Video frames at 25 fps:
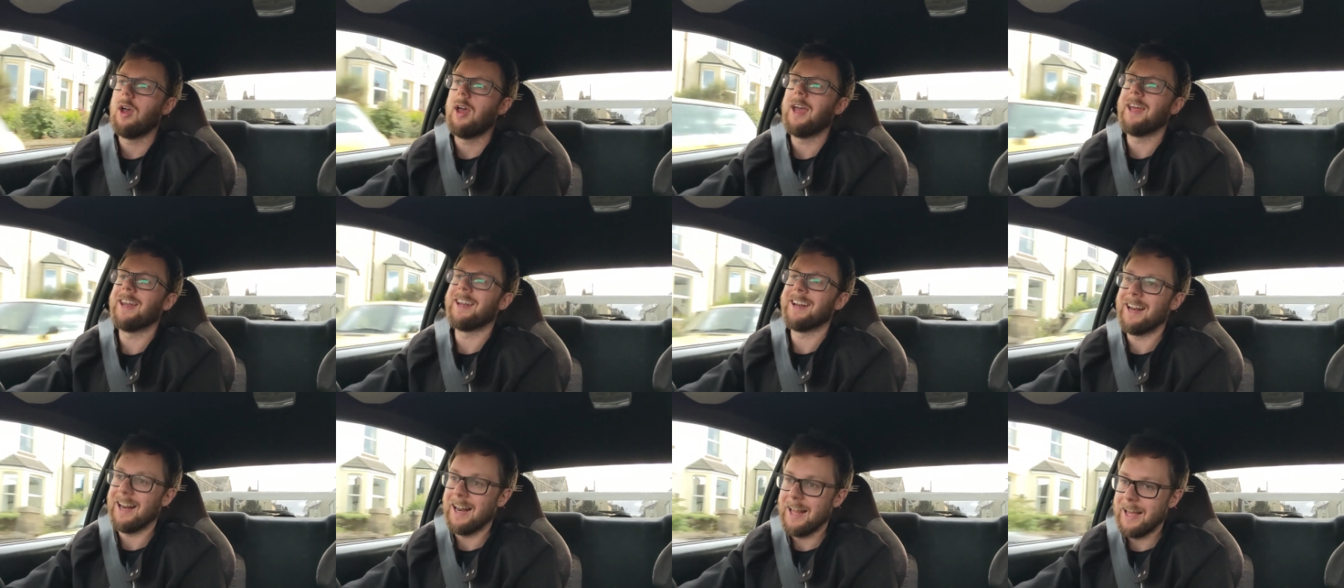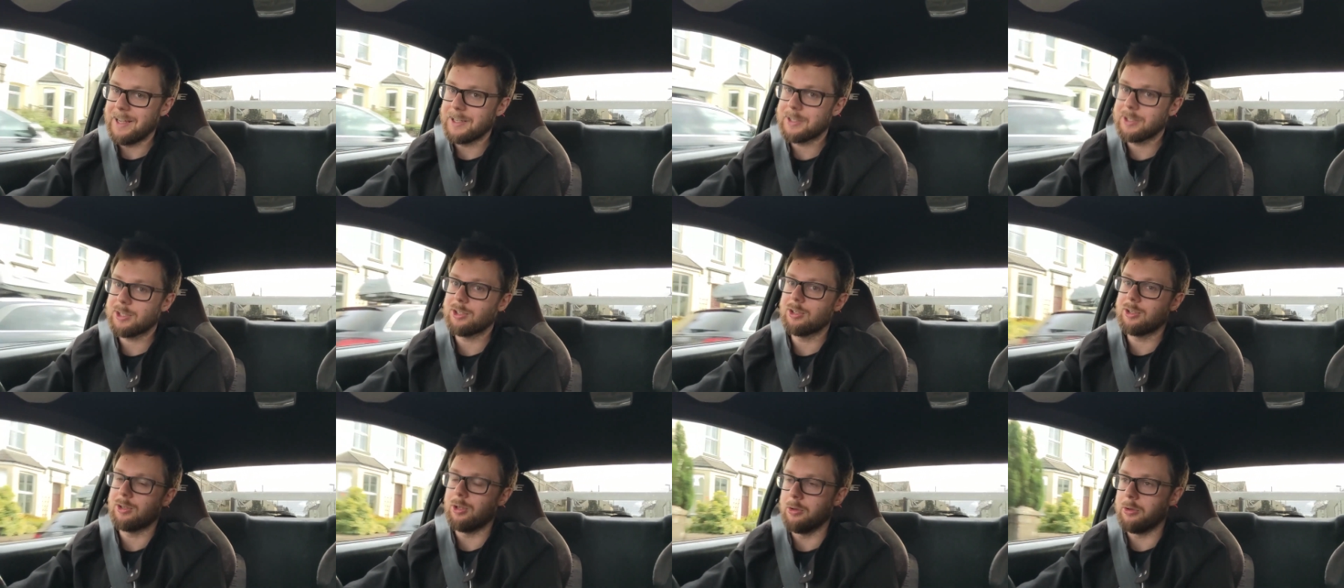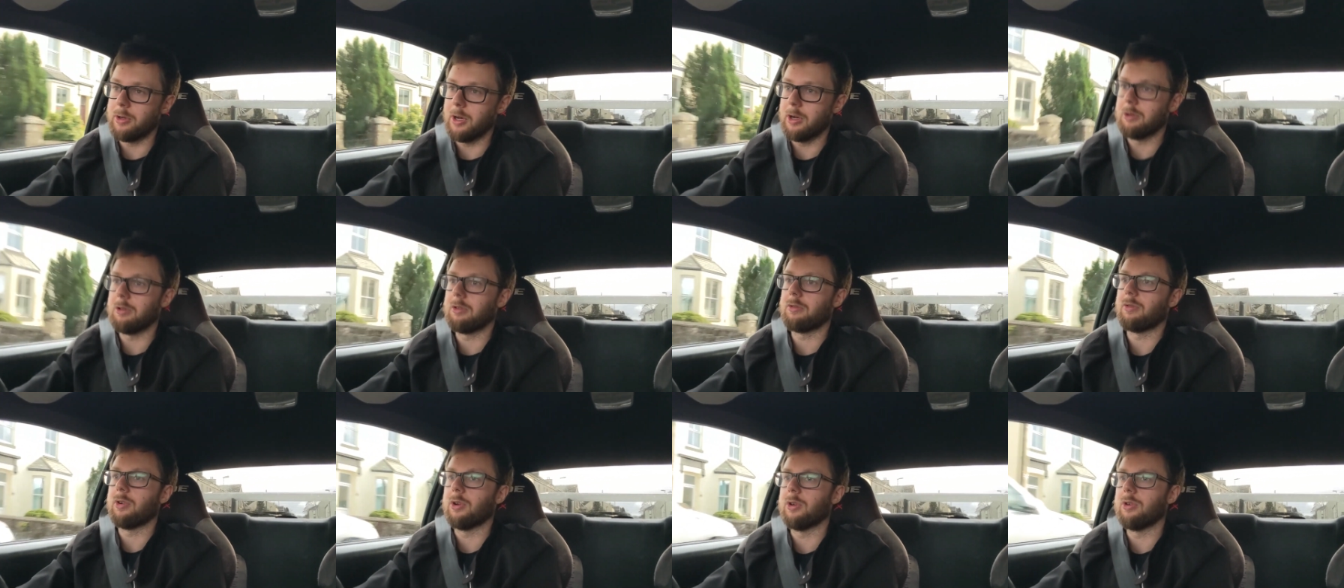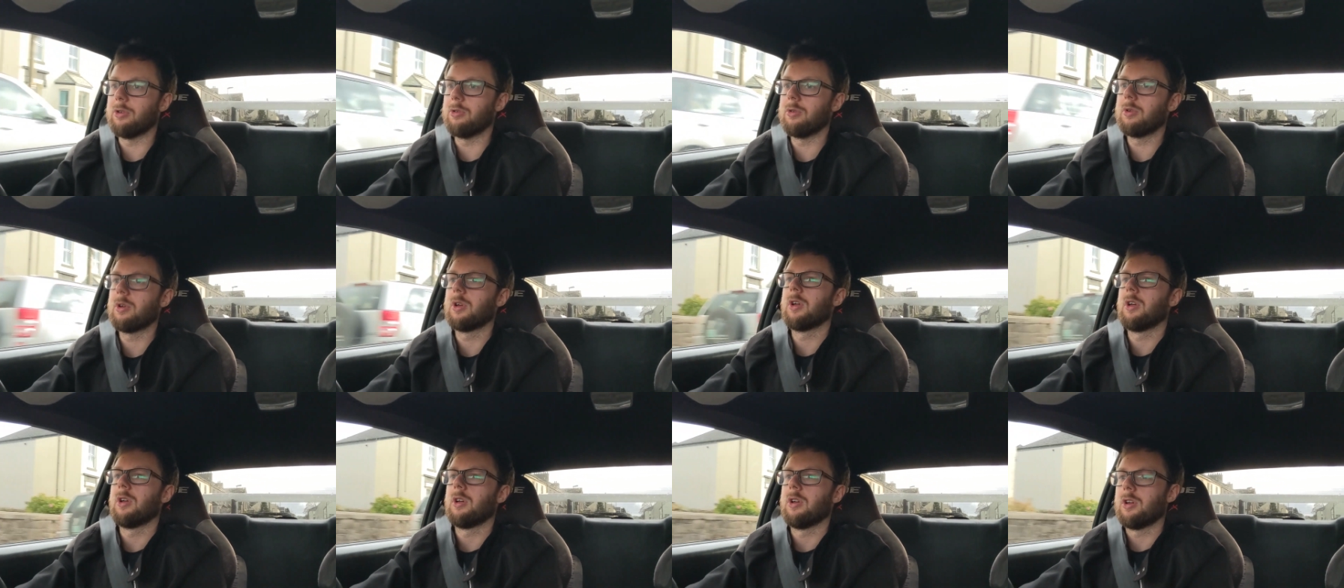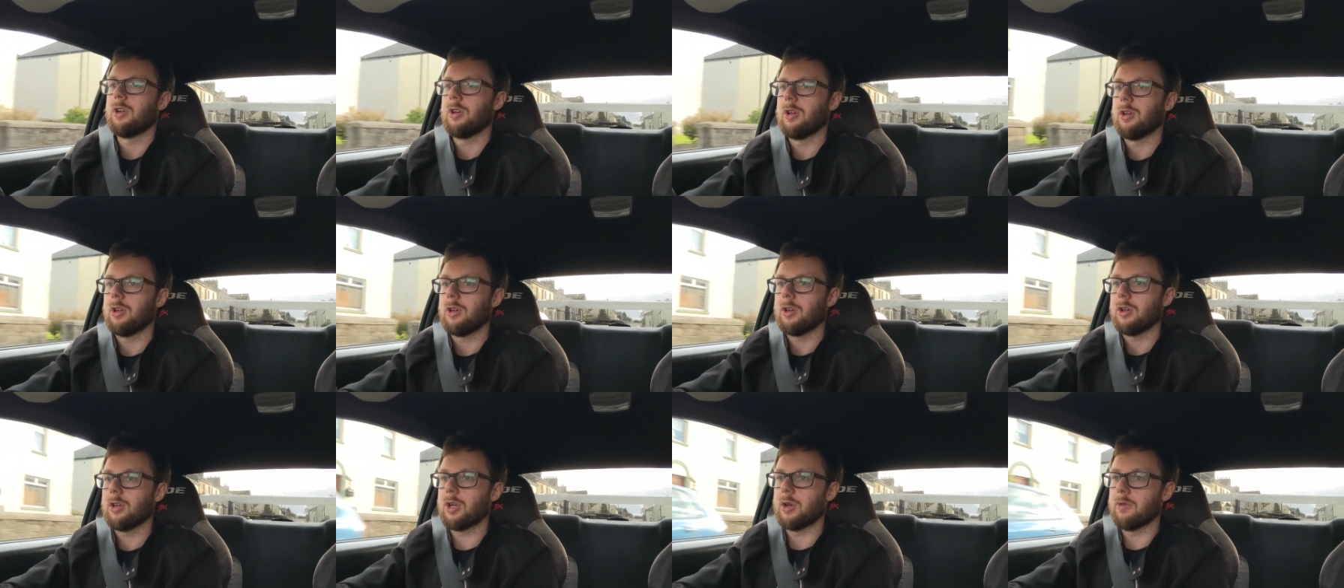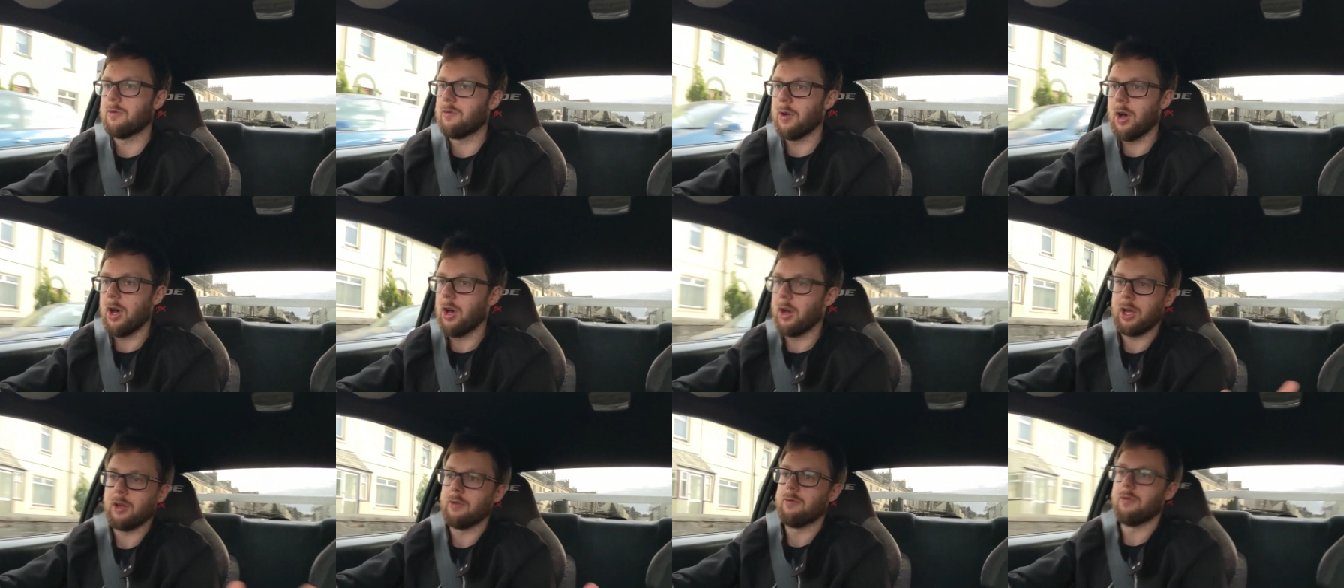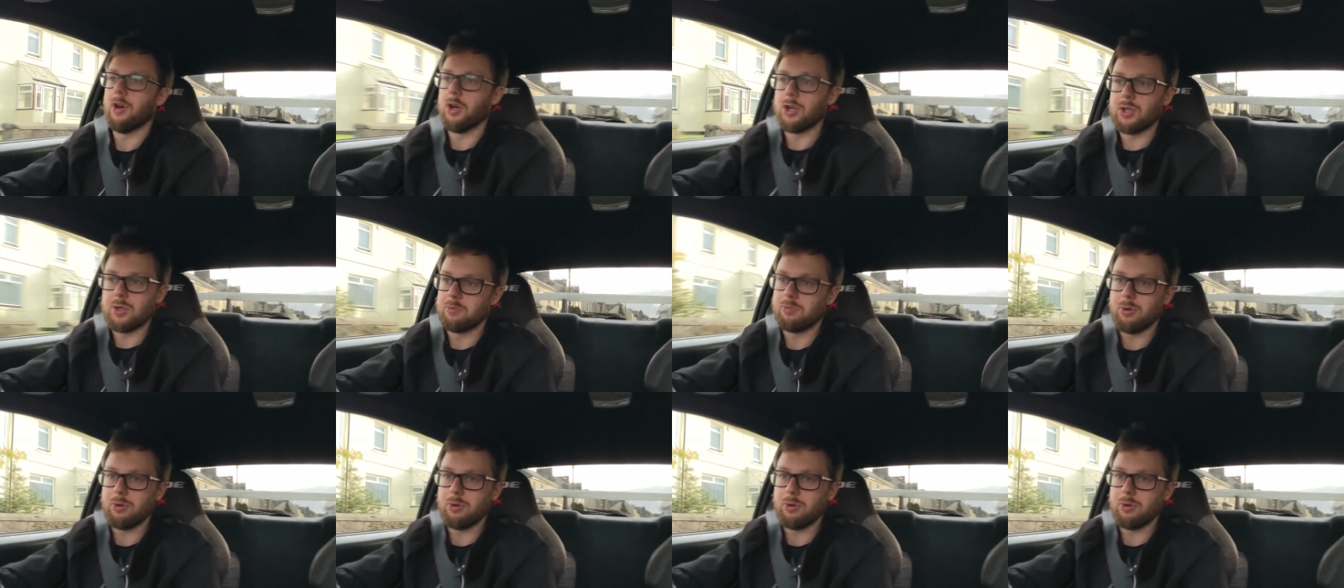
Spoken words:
unless you go through a conversion